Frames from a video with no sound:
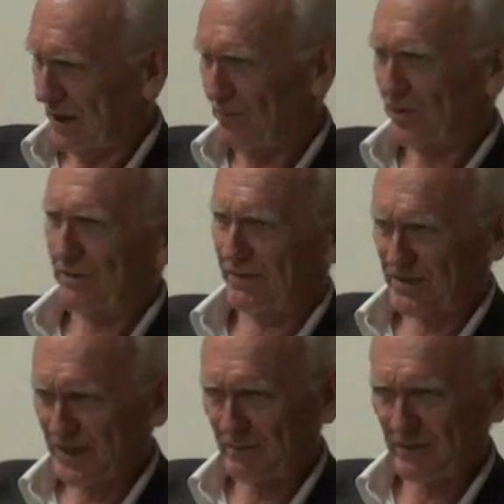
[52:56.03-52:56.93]
and whatever
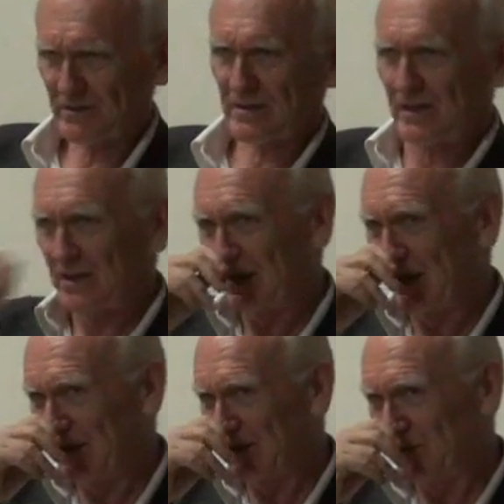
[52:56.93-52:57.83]
his name is,
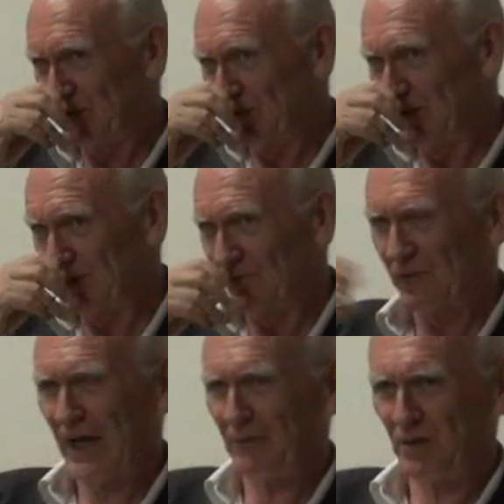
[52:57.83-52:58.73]

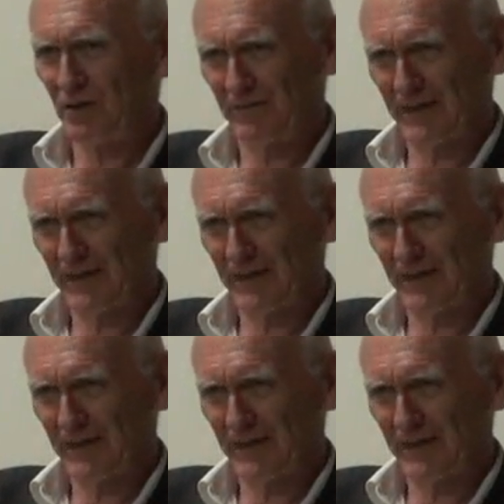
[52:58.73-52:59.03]
Zuckerhammer,